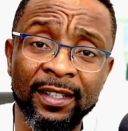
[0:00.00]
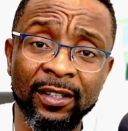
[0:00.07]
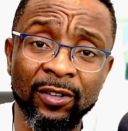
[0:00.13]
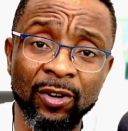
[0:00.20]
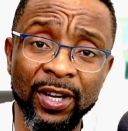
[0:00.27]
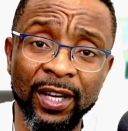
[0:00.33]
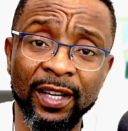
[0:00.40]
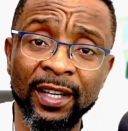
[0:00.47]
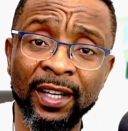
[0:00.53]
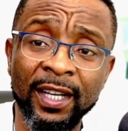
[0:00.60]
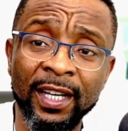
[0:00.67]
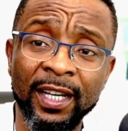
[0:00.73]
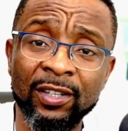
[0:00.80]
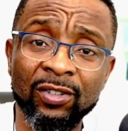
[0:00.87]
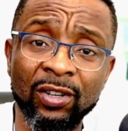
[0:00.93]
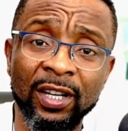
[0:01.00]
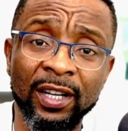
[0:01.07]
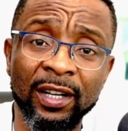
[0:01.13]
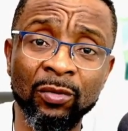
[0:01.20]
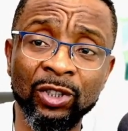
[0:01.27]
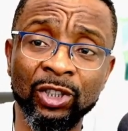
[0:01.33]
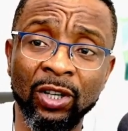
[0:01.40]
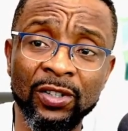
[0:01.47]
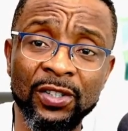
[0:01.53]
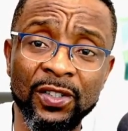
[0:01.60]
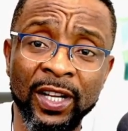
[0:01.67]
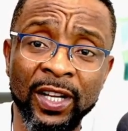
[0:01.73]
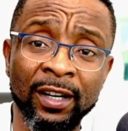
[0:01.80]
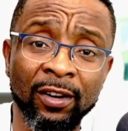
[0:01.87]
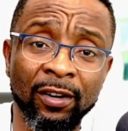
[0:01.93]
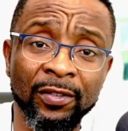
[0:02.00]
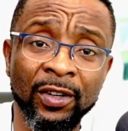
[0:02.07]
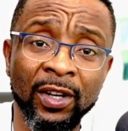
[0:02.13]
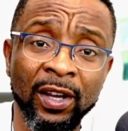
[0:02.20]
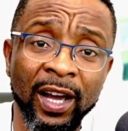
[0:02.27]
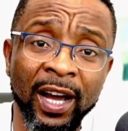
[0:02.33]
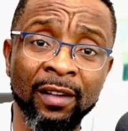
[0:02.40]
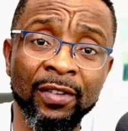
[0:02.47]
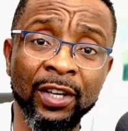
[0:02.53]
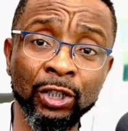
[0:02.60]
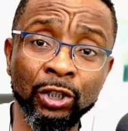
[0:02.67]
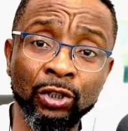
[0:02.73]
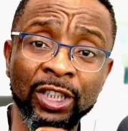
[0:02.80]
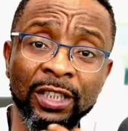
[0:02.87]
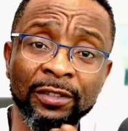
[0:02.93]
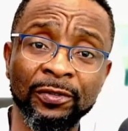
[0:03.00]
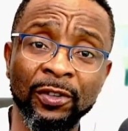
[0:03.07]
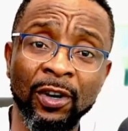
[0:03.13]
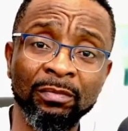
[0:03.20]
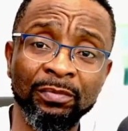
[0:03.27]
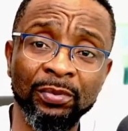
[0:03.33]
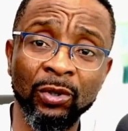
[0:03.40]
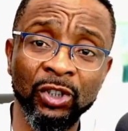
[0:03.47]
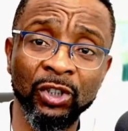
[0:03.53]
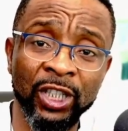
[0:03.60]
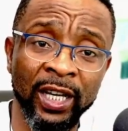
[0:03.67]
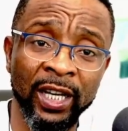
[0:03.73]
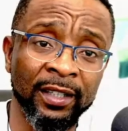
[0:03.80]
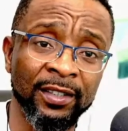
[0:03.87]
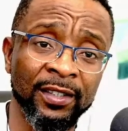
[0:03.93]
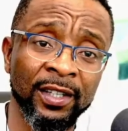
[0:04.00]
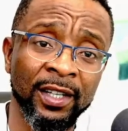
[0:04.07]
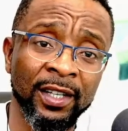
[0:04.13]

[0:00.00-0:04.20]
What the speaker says: okay, so they will just kind of have a uniform project,